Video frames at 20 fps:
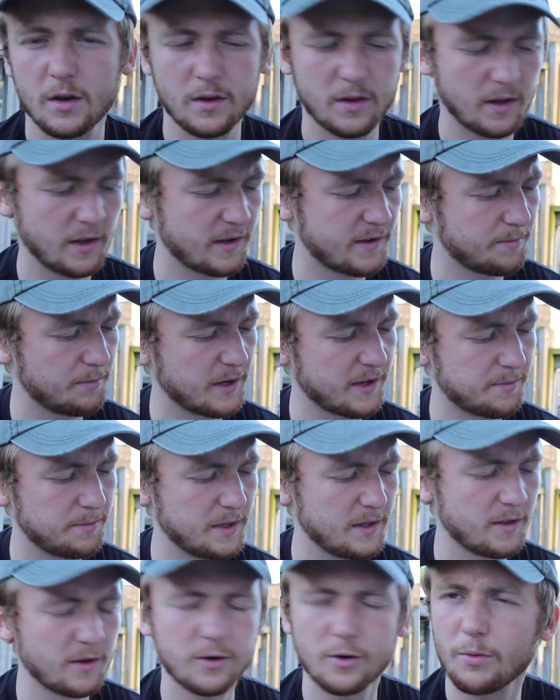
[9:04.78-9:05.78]
This must
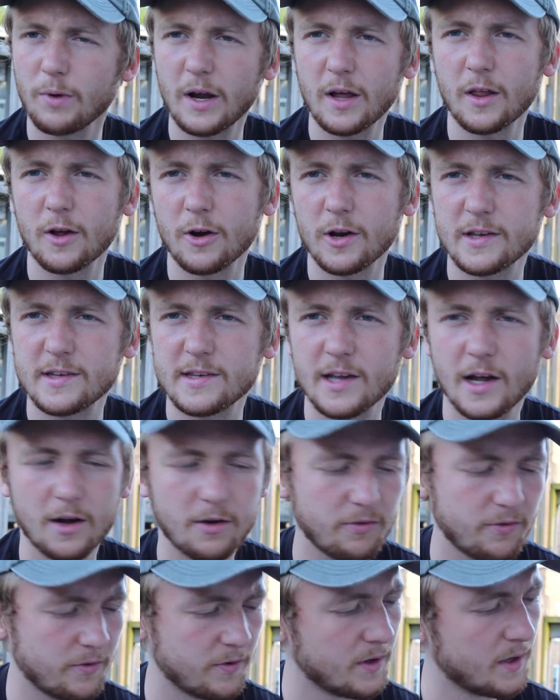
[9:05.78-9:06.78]
be the derailleur
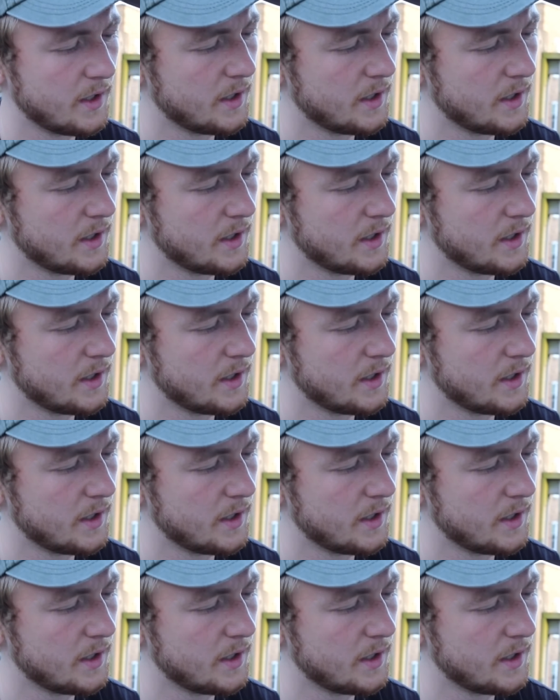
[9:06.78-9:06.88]
itself.